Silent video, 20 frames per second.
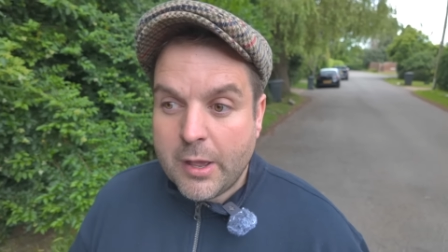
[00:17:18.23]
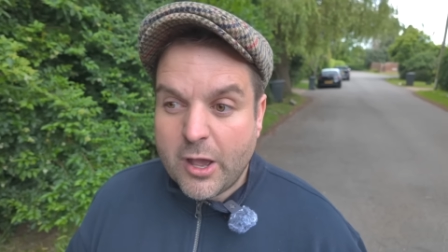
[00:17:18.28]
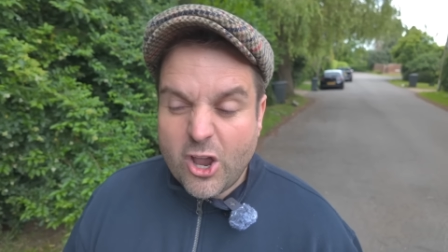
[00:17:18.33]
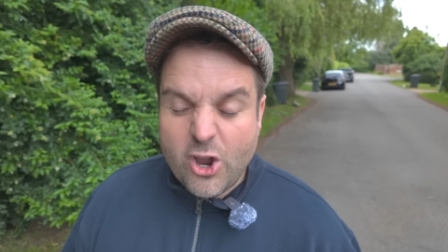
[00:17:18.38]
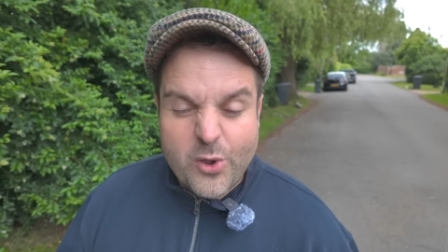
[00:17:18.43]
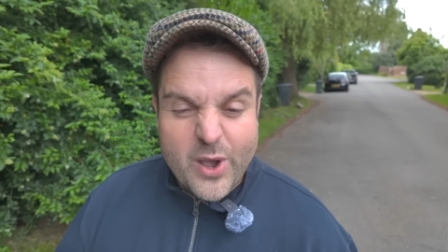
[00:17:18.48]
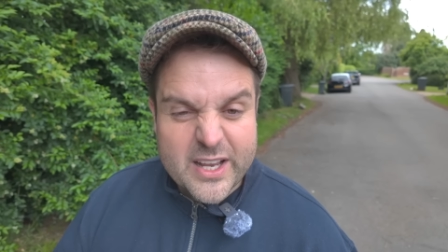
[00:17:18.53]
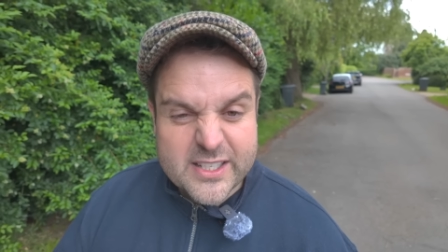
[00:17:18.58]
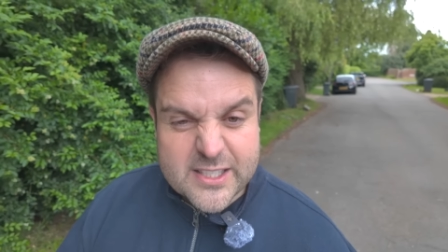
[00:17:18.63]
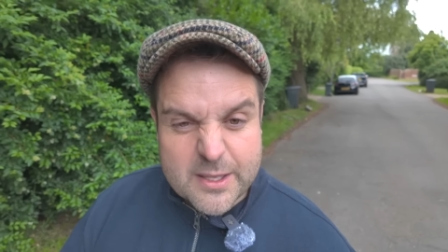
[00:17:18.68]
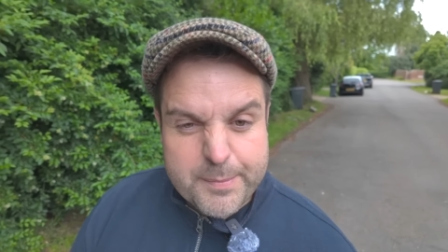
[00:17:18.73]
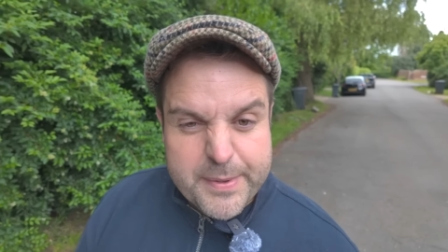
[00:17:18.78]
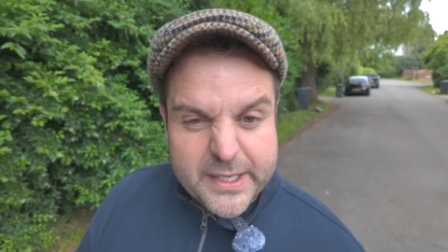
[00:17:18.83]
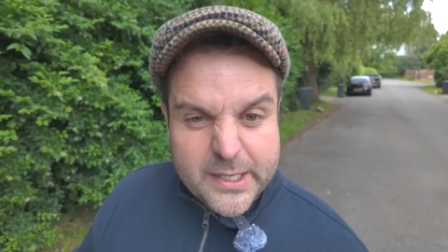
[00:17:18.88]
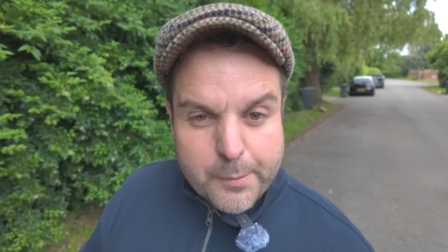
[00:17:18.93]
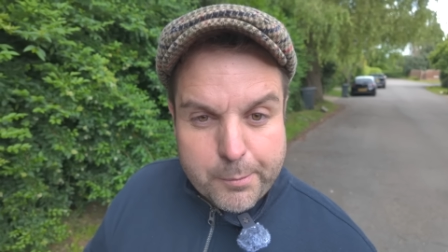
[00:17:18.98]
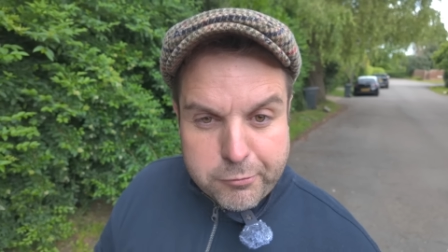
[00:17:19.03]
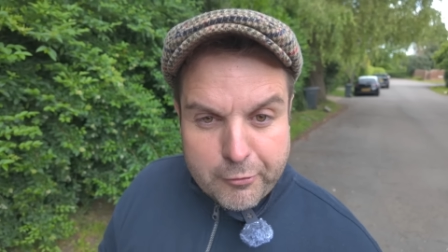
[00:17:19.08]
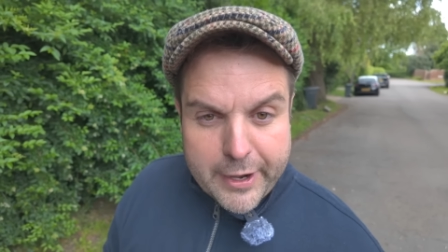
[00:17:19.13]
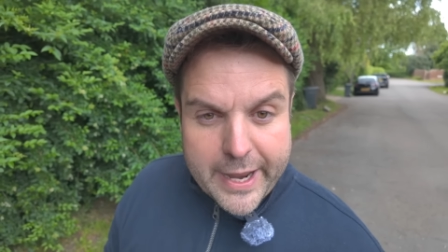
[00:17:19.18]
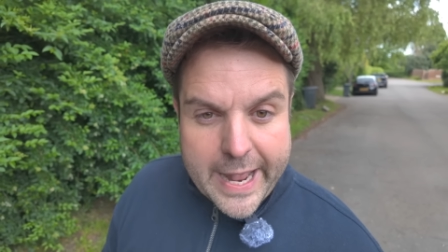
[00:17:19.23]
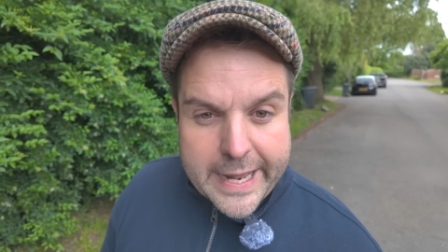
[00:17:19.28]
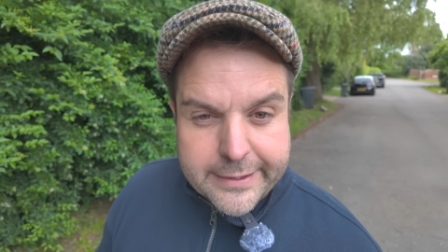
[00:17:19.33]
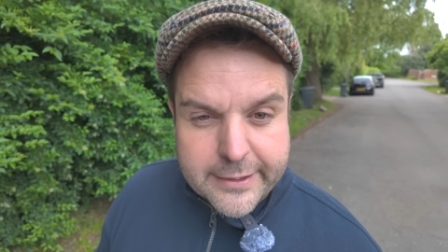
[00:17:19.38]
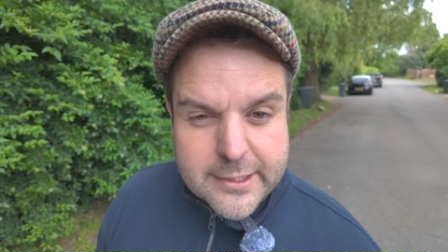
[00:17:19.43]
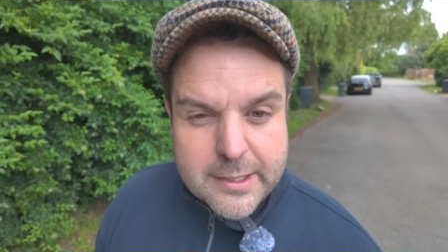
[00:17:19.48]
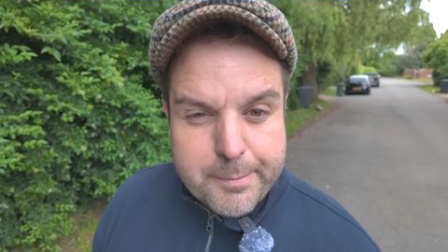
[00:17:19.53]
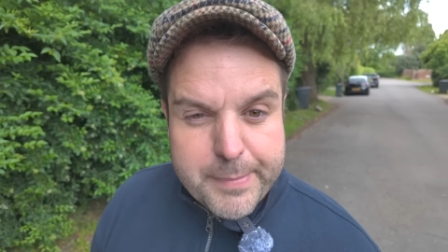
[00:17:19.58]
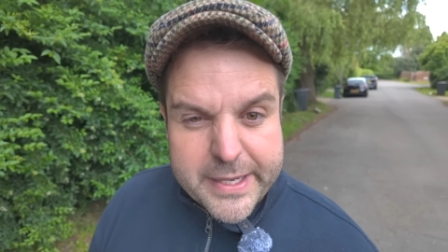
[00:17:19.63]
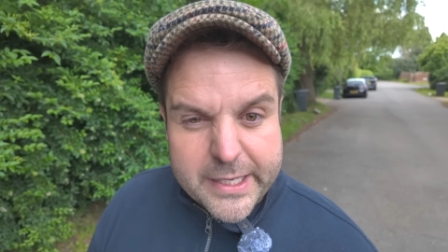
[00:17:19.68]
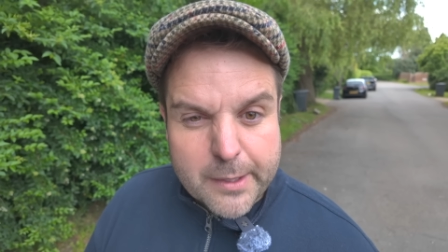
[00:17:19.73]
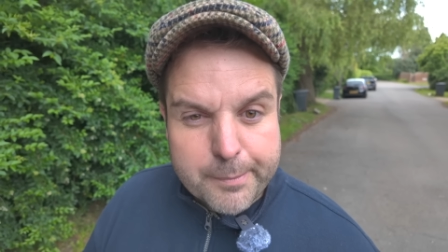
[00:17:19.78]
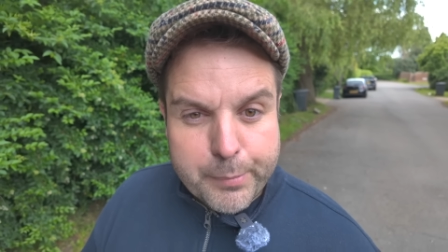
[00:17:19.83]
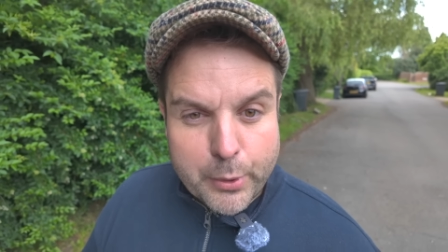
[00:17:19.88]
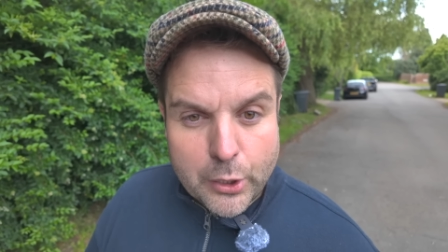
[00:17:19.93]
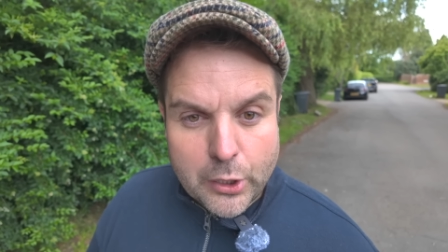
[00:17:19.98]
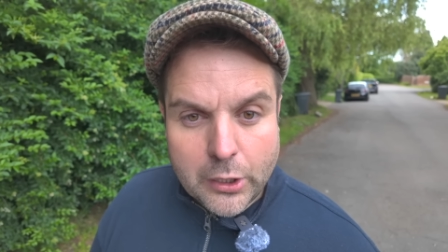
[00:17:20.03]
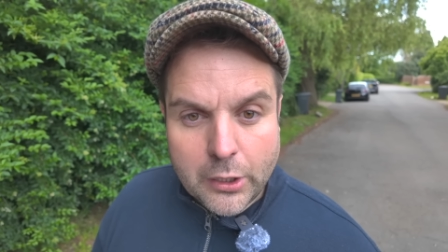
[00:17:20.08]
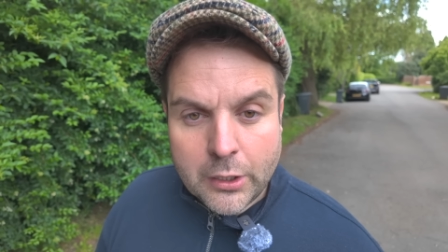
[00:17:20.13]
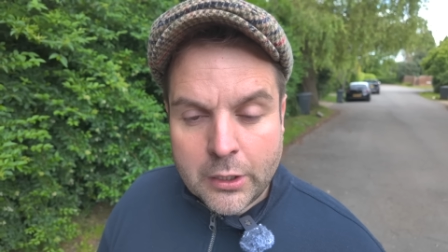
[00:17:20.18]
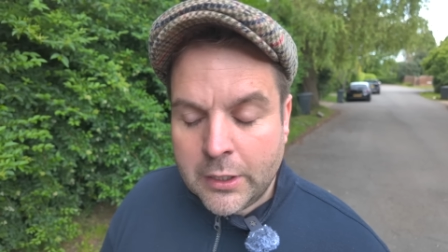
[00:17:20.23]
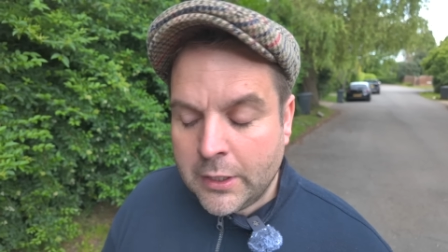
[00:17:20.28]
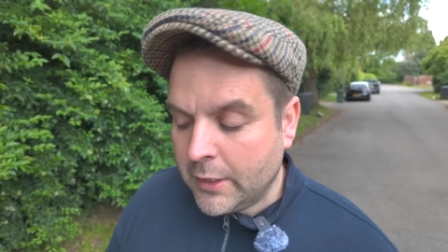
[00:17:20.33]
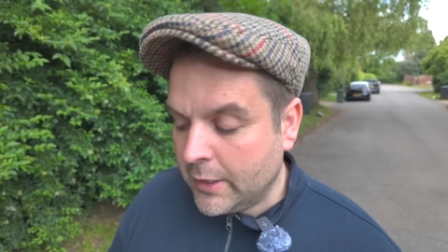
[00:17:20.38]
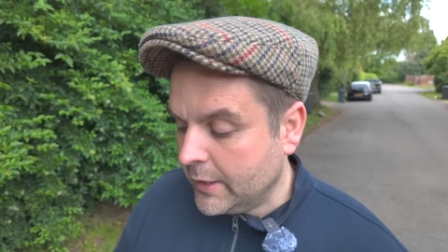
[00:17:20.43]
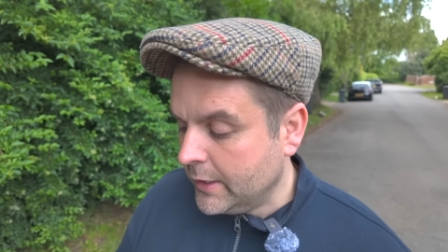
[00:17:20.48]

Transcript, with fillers: Who has the bigger brand and the bigger pull?